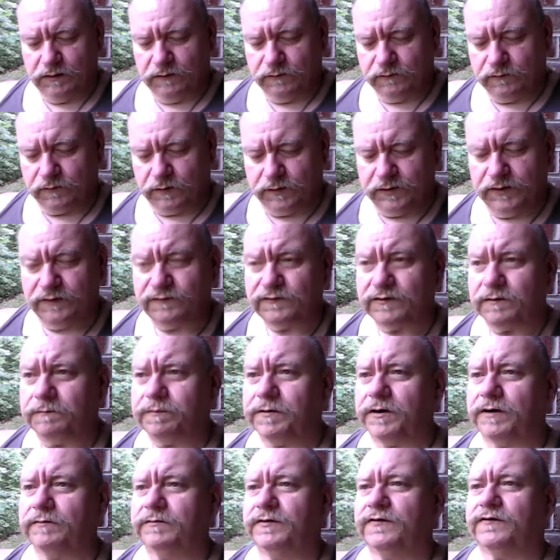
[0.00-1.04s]
So in these
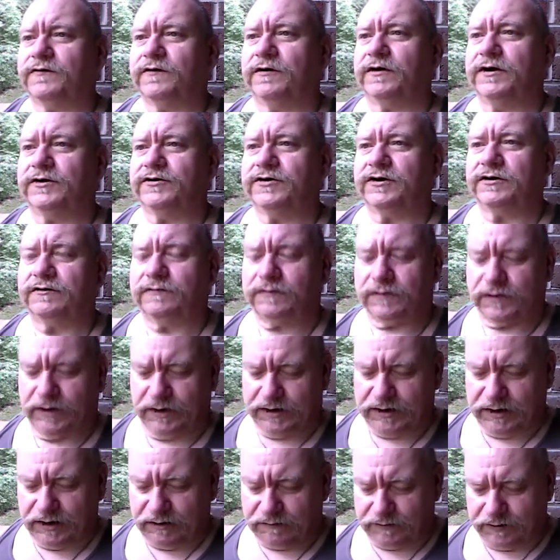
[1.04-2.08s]
compartments here, I generally
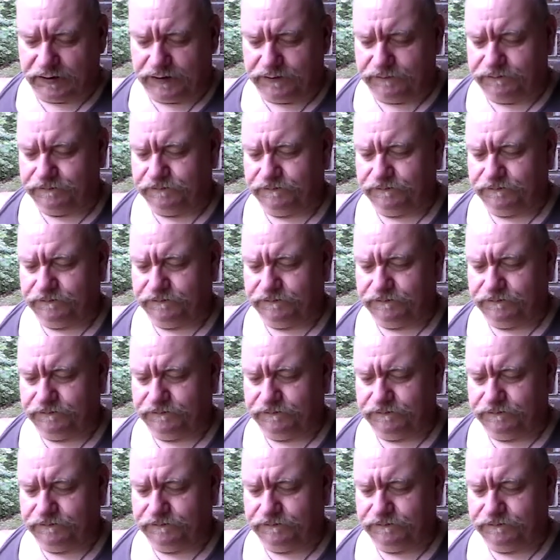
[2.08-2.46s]
carry,